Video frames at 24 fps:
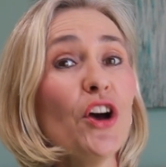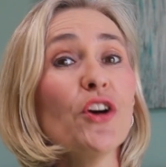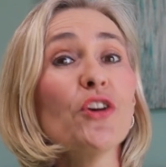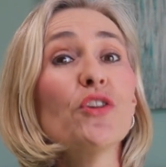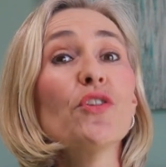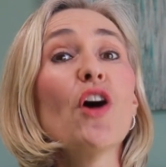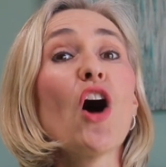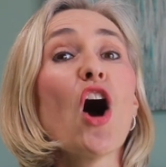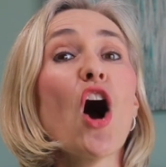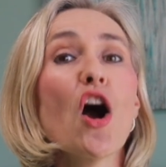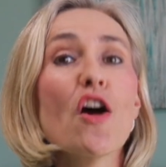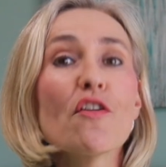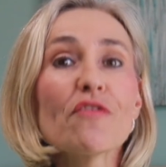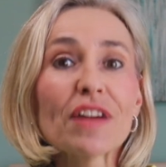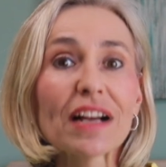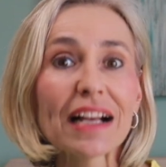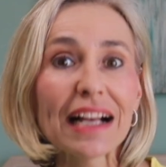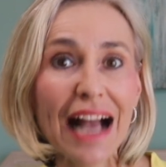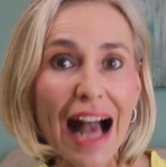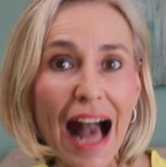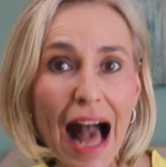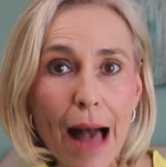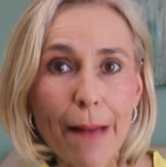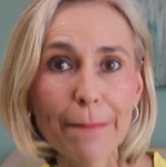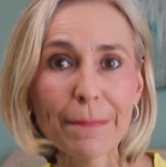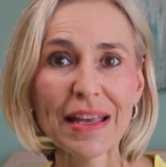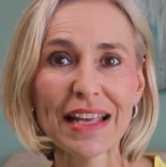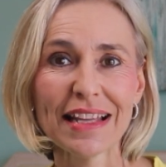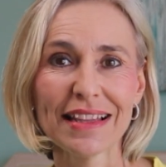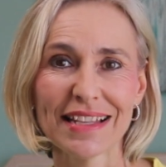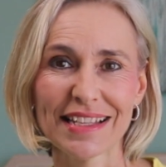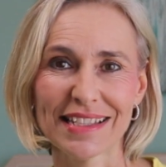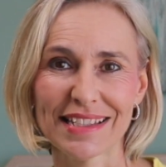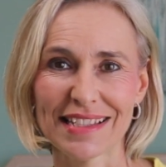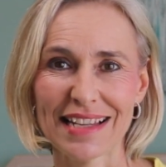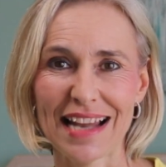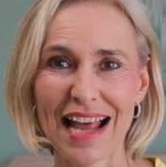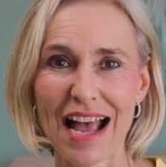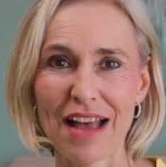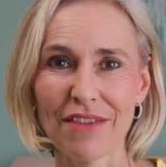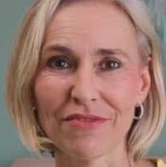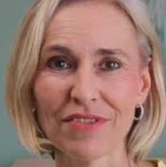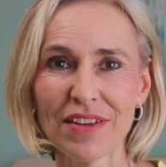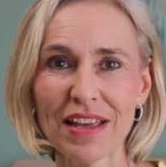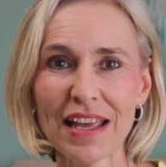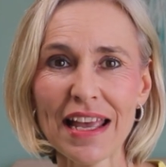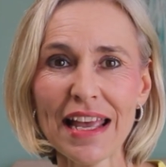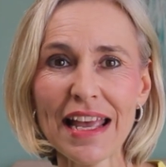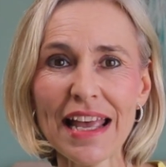who overcome in this life.